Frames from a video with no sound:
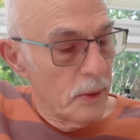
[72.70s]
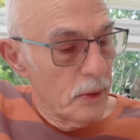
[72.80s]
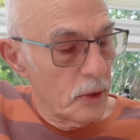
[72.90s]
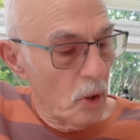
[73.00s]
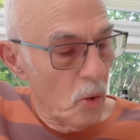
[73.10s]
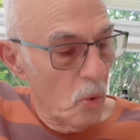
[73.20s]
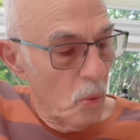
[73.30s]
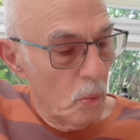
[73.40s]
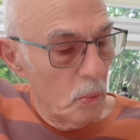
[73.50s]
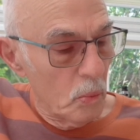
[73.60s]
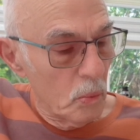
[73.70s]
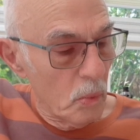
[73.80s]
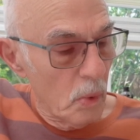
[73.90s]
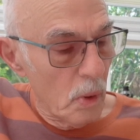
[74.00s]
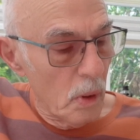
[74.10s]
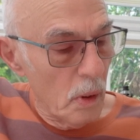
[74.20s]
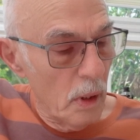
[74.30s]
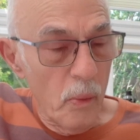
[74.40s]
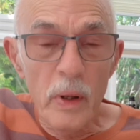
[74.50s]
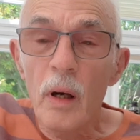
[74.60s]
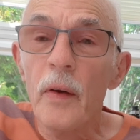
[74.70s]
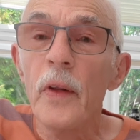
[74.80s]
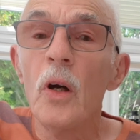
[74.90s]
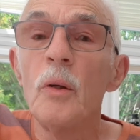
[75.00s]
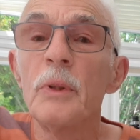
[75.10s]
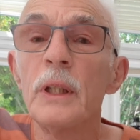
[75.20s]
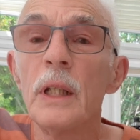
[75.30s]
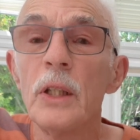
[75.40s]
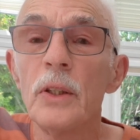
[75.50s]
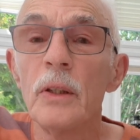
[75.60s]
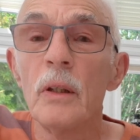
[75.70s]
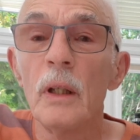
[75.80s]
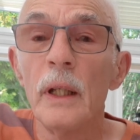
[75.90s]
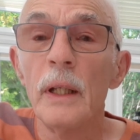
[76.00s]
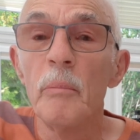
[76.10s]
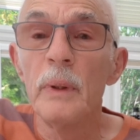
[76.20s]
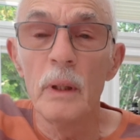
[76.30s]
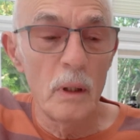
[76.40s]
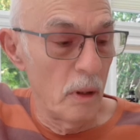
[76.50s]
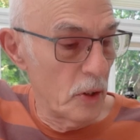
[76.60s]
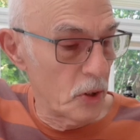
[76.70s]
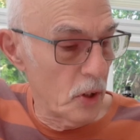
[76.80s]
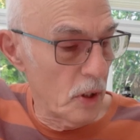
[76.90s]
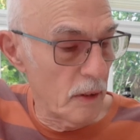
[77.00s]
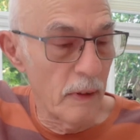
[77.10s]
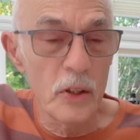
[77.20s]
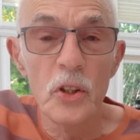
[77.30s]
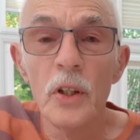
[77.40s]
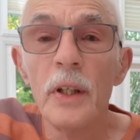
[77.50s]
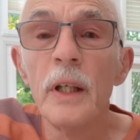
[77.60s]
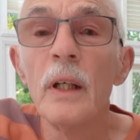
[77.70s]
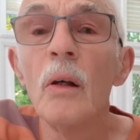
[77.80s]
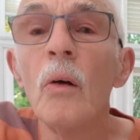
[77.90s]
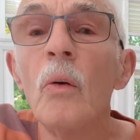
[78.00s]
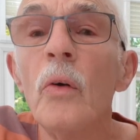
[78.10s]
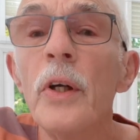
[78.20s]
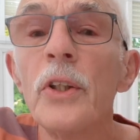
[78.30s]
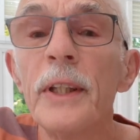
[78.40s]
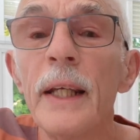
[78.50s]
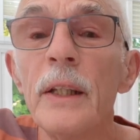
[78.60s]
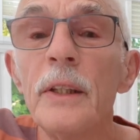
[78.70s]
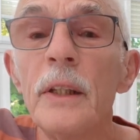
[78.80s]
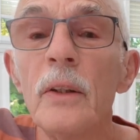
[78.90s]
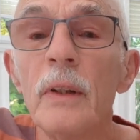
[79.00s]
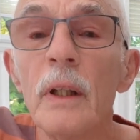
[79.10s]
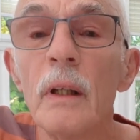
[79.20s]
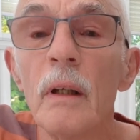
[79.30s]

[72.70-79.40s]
So here we are at the home station at the start of our journey. We're in standard tuning.